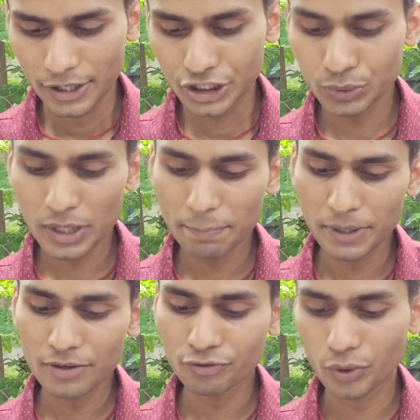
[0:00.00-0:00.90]
You can
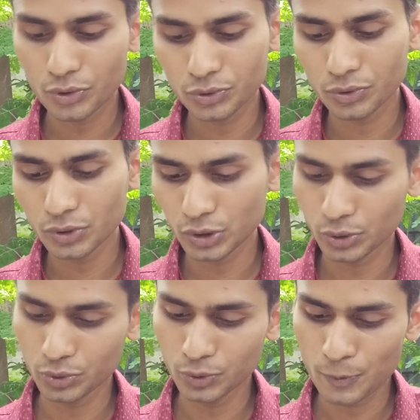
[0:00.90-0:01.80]
build a fortune
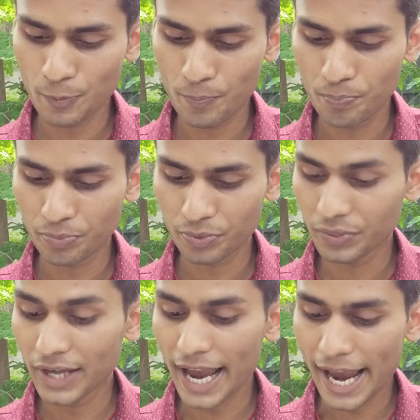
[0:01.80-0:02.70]
through
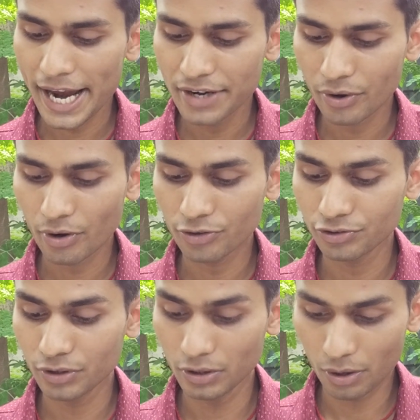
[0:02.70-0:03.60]
the aid
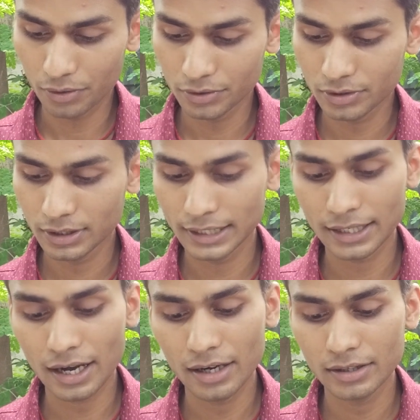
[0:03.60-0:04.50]
of laws
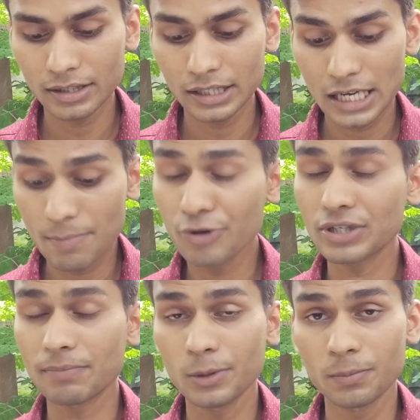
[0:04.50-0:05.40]
that are
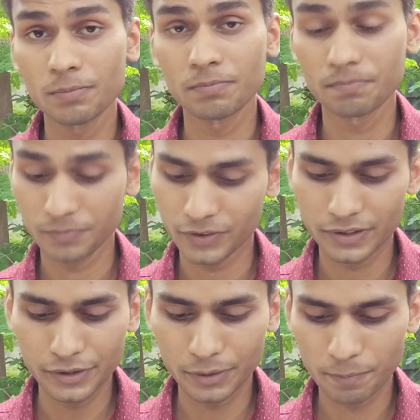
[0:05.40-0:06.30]
immutable.
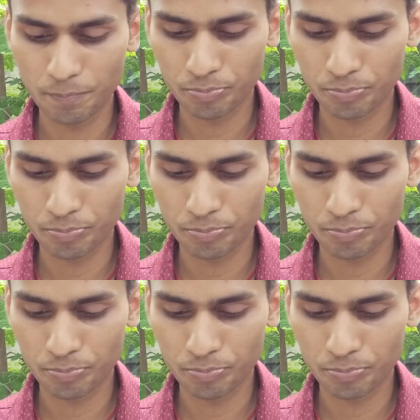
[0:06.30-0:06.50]
Good.